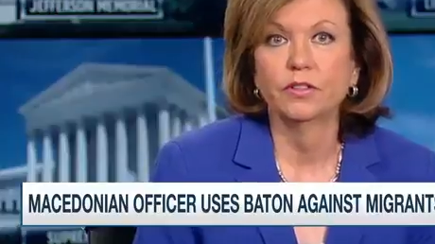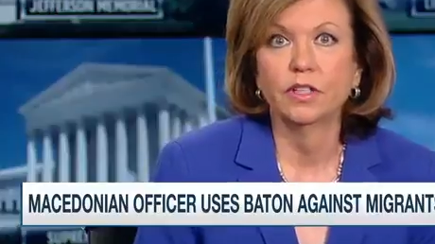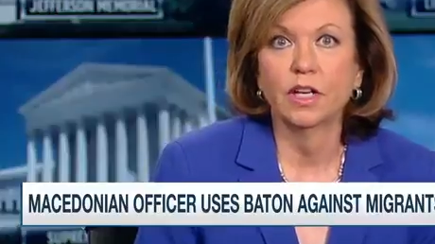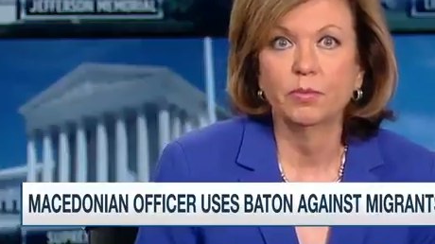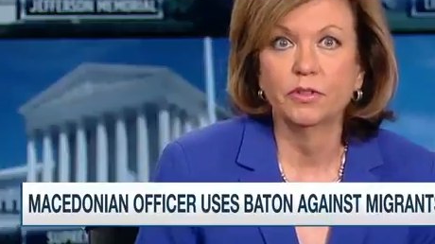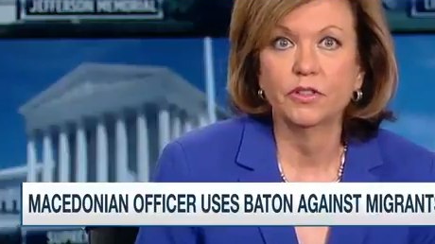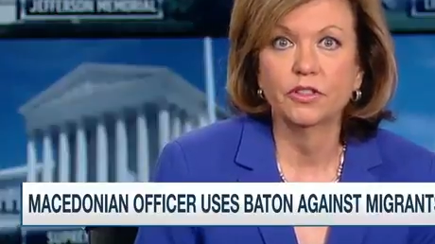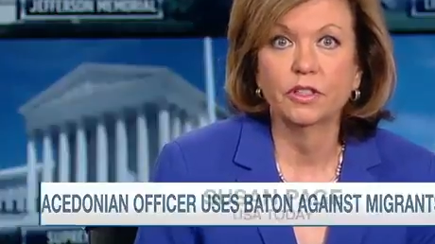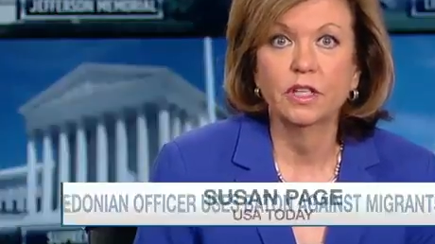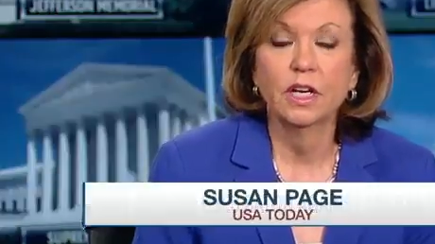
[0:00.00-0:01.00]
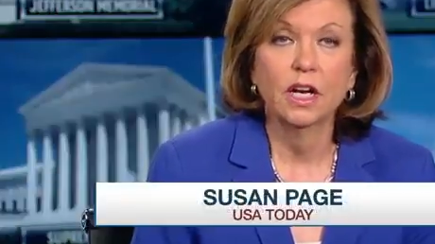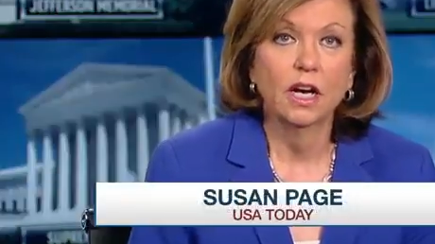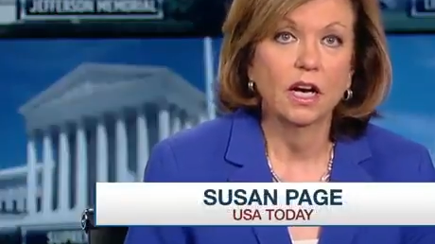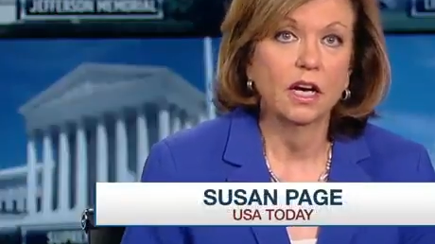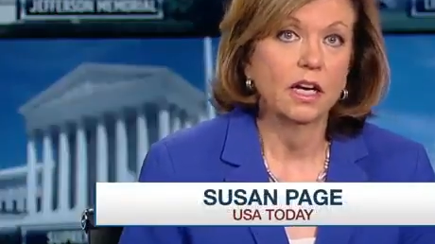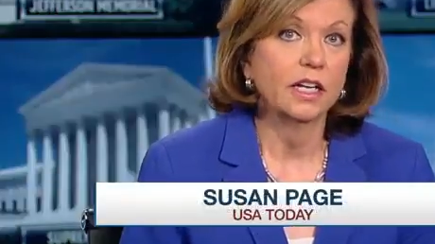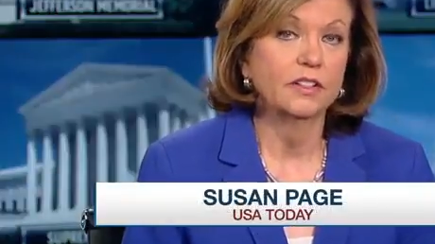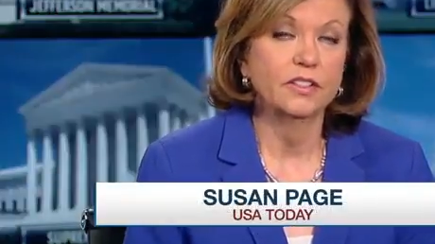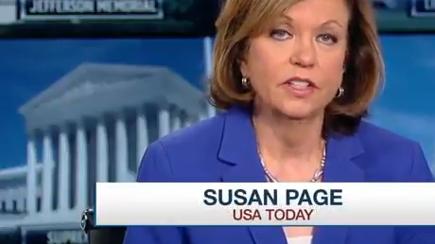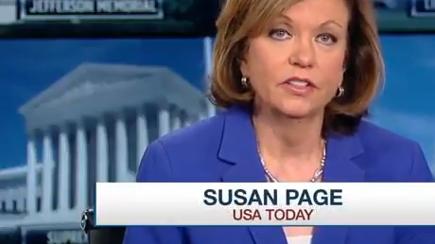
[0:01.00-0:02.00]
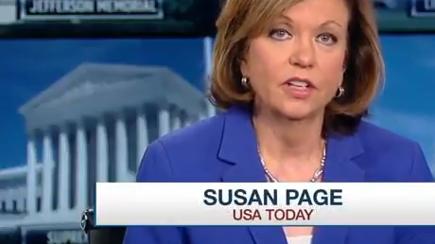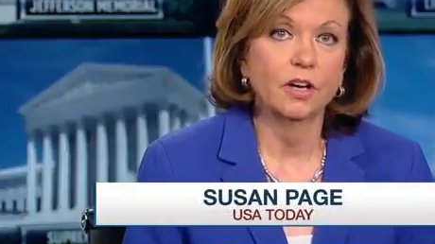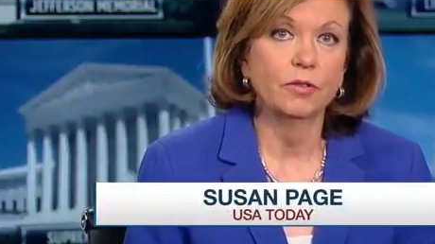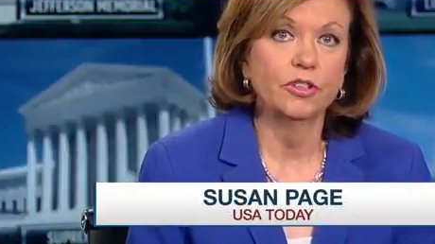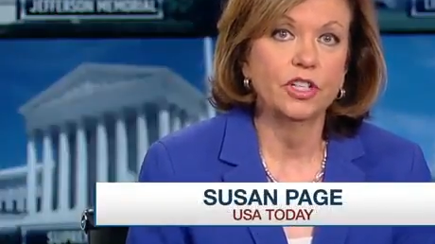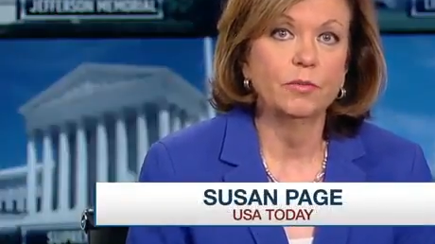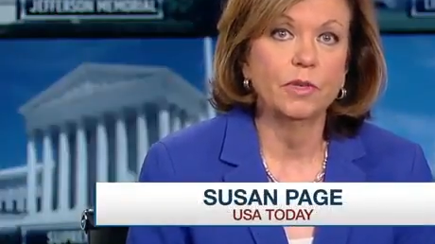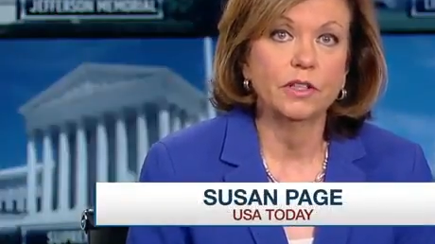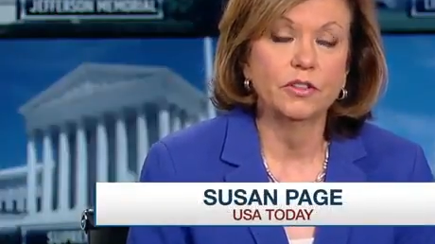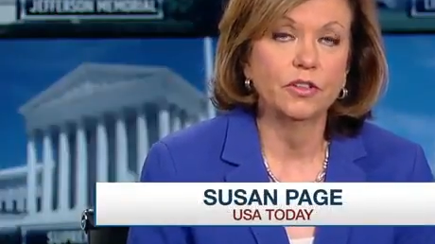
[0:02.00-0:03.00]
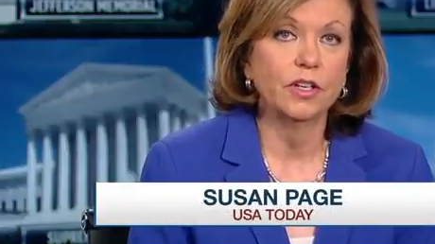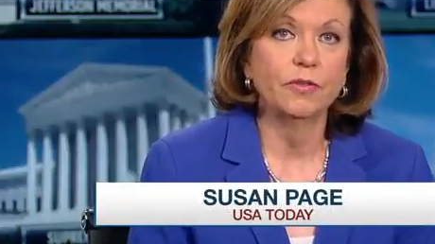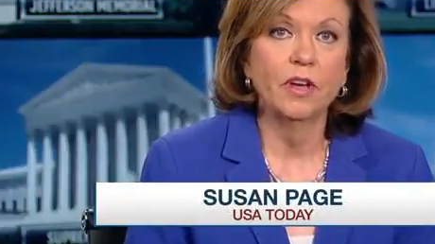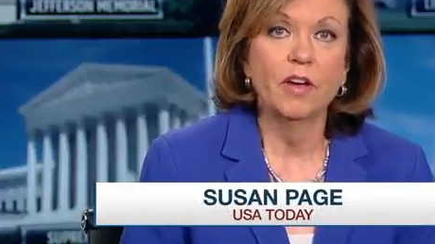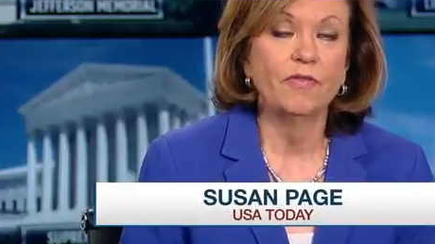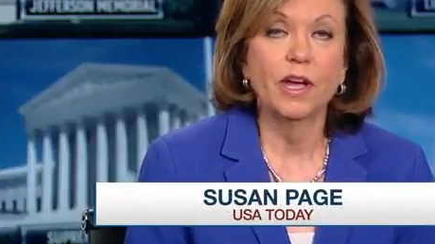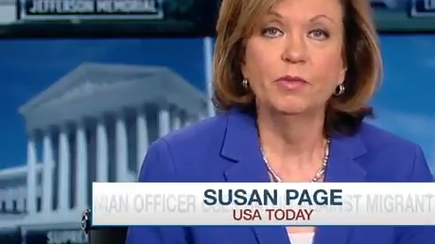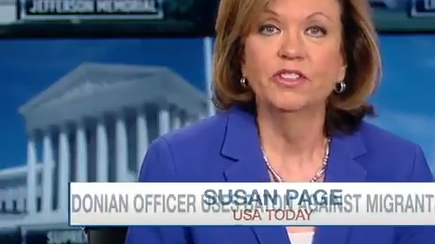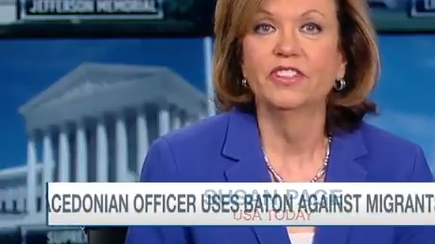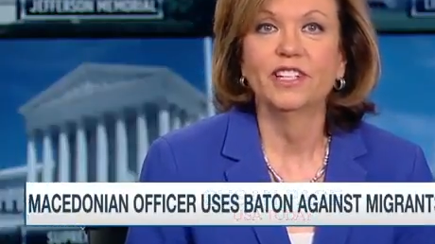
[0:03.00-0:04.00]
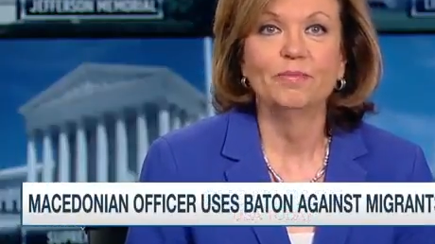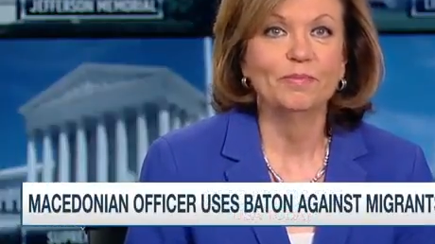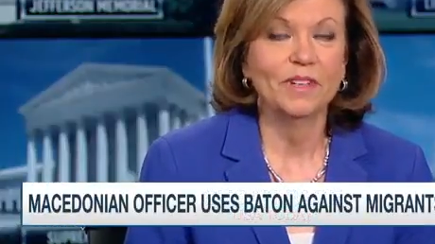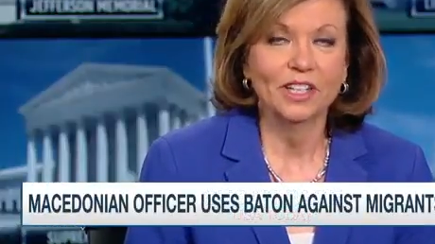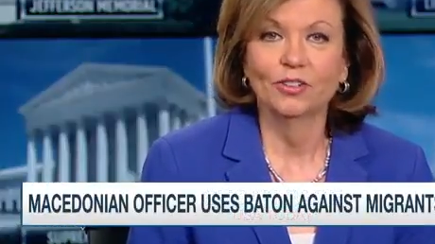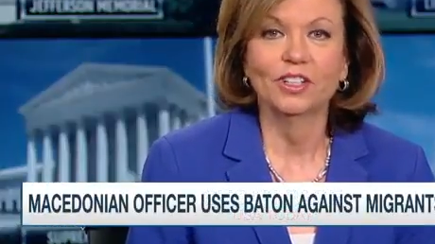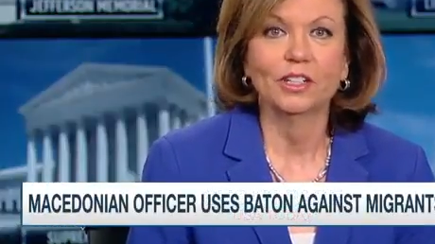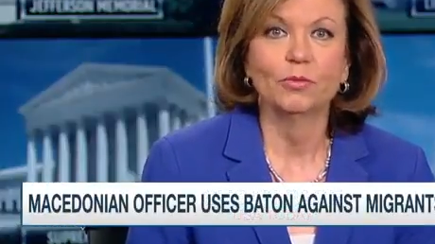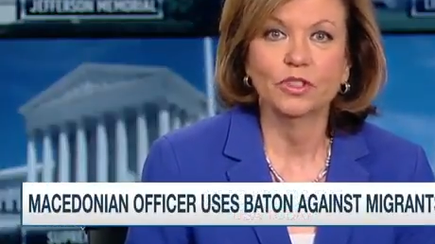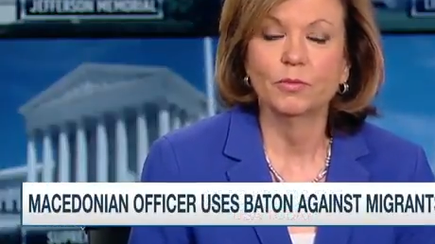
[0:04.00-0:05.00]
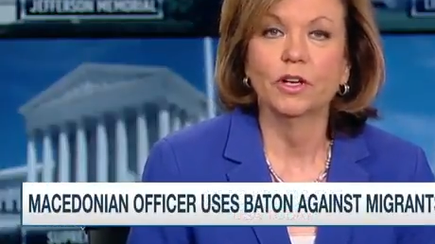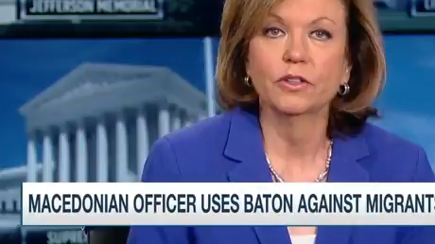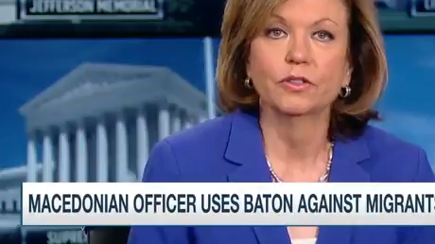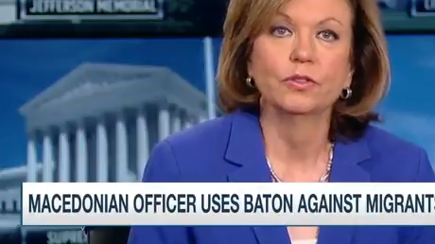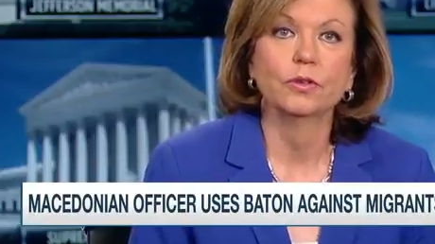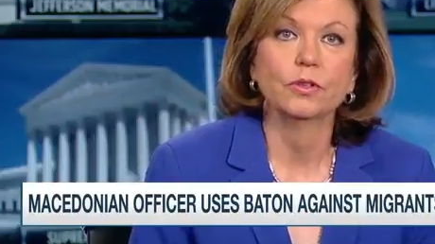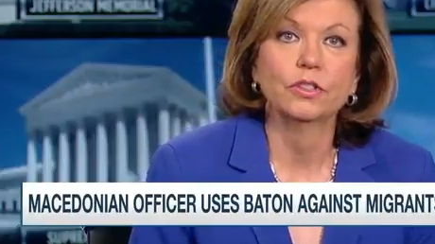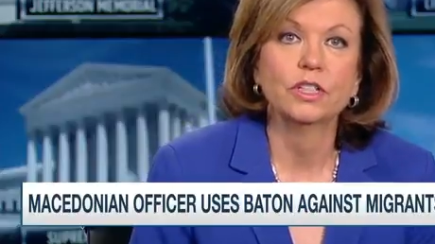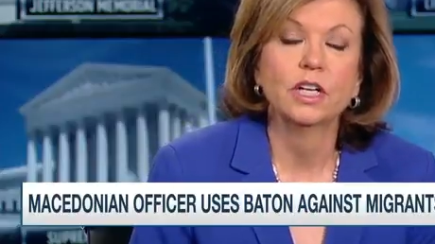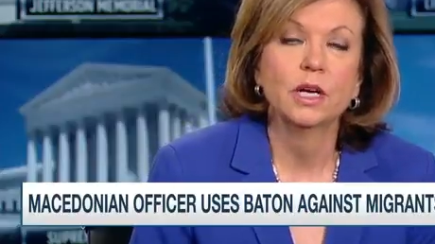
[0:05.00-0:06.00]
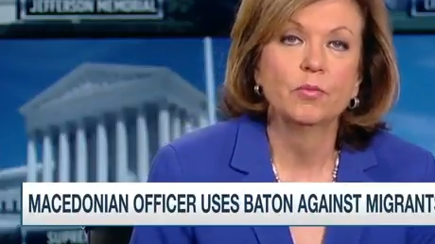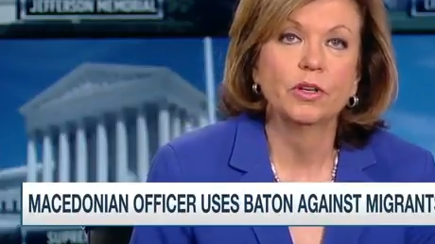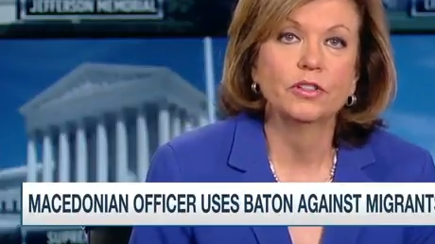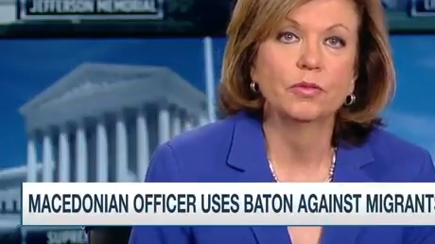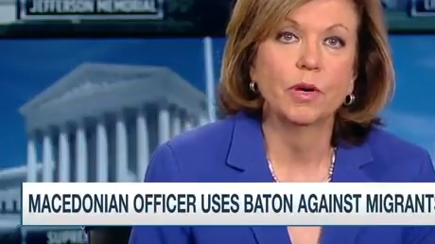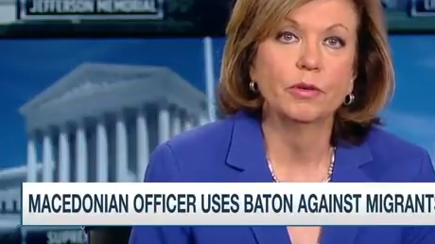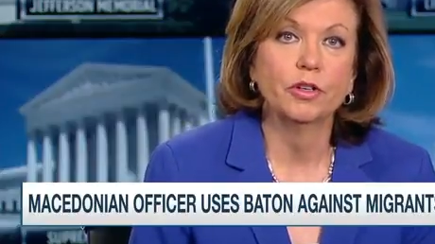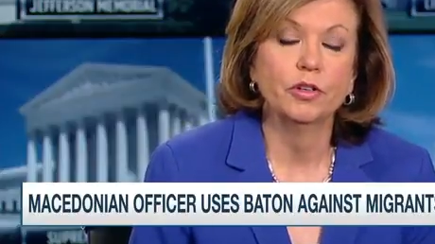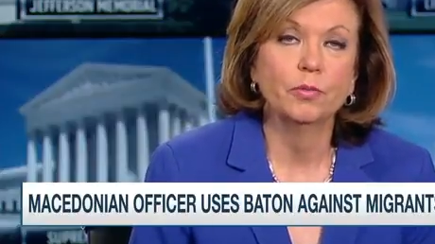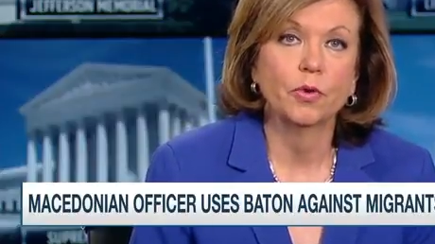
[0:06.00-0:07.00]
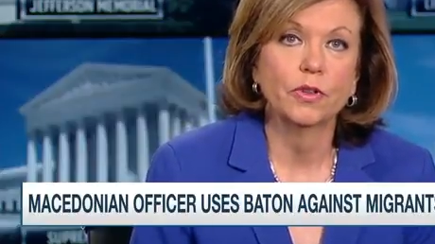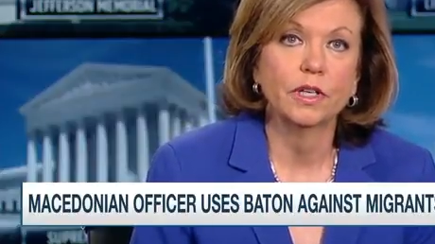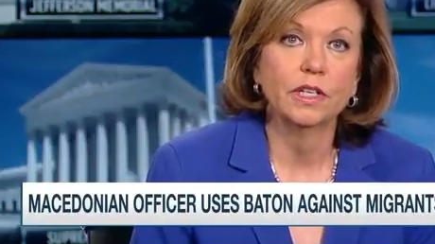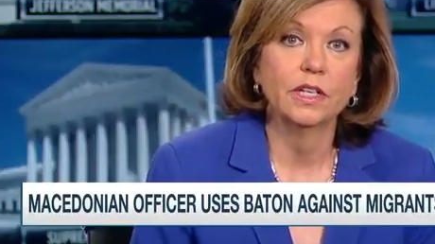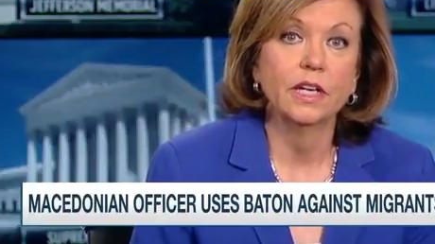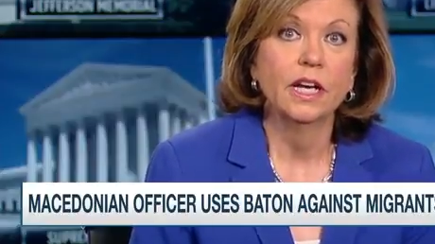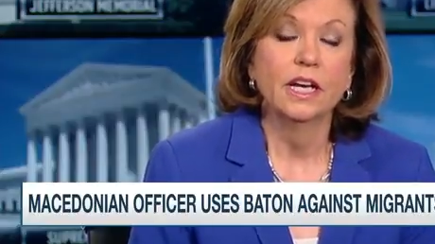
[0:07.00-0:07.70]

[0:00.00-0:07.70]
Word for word: Syrian opposition uh, against the Assad regime in Syria. Famously, Hillary Clinton was among those who urged President Obama to do more than he did.